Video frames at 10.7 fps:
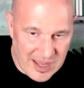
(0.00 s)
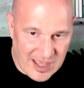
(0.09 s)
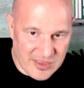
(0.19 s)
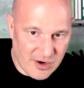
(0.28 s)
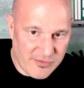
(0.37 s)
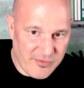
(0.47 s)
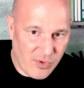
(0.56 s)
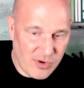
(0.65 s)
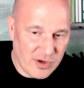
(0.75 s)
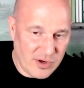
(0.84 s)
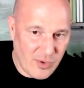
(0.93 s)
And
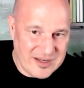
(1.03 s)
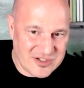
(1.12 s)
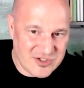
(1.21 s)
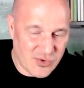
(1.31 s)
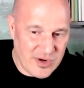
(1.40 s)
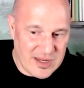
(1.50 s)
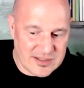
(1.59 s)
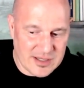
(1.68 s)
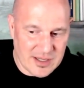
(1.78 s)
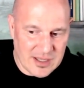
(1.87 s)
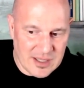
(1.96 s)
therefore, they're going to treat
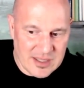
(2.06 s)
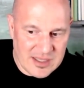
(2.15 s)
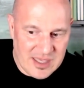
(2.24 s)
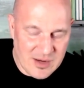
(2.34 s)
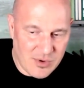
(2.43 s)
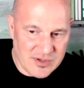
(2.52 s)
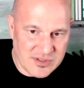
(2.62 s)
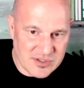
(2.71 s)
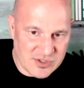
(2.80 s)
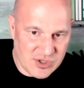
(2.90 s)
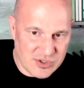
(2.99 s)
the keywords and
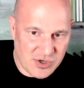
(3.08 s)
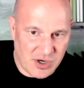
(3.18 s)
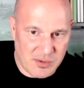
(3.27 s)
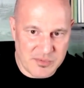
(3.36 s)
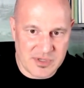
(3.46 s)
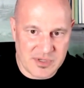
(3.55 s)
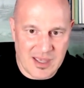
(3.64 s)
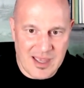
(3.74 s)
the search terms